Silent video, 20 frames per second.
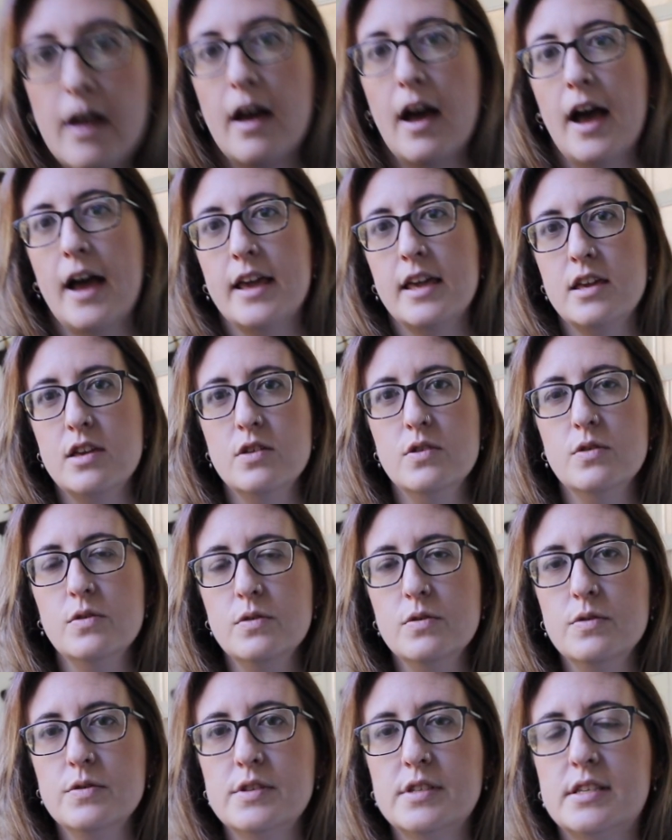I
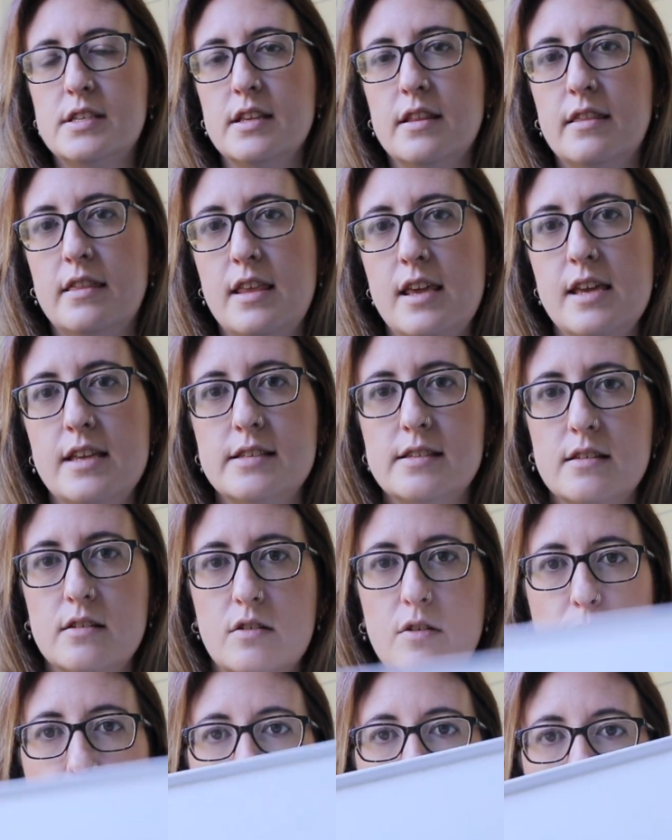use these
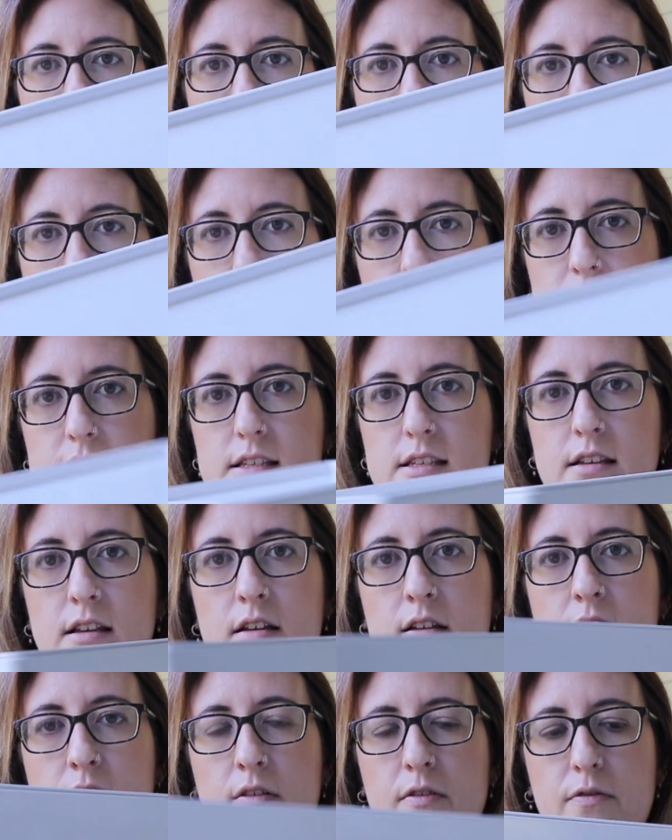little boxes
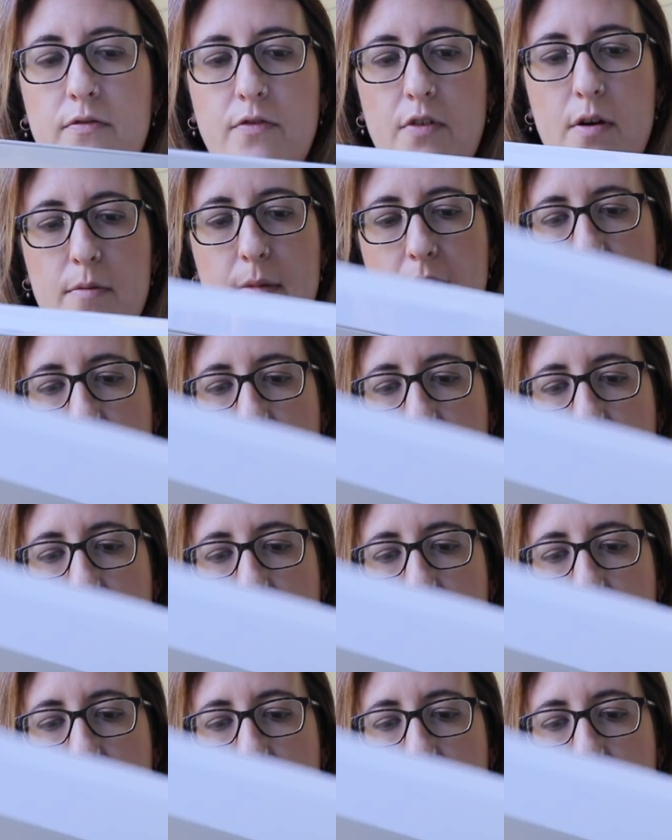from